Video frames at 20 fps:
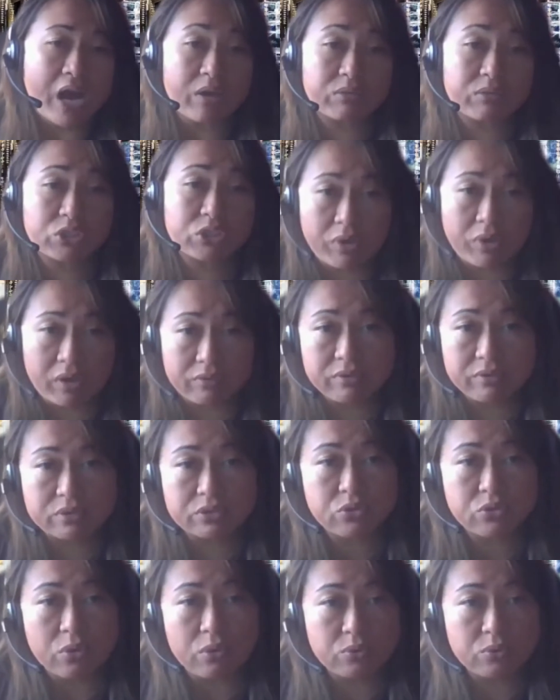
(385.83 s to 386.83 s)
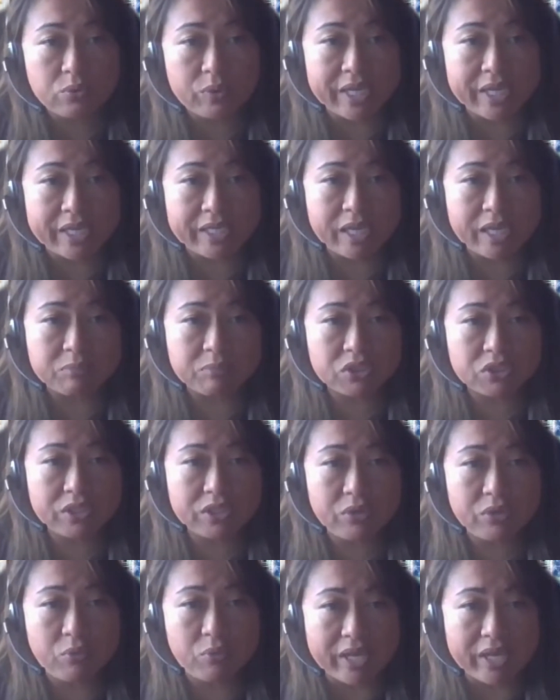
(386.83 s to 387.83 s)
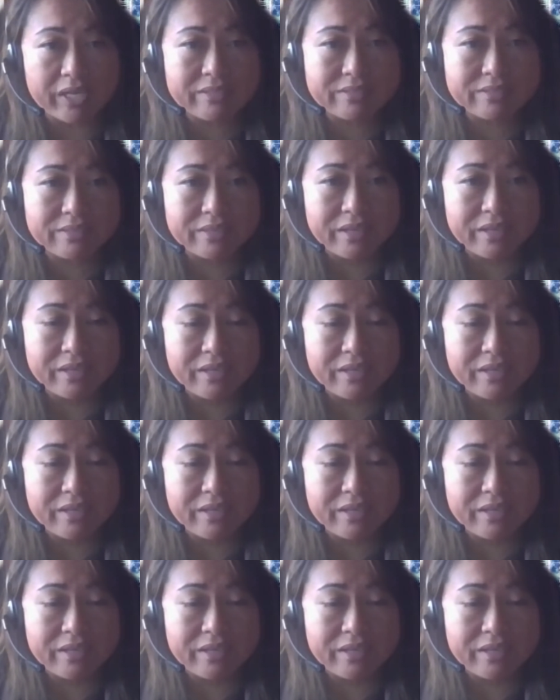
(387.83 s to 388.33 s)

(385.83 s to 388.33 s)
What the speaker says: I was 12 years old when I came to the U.S.,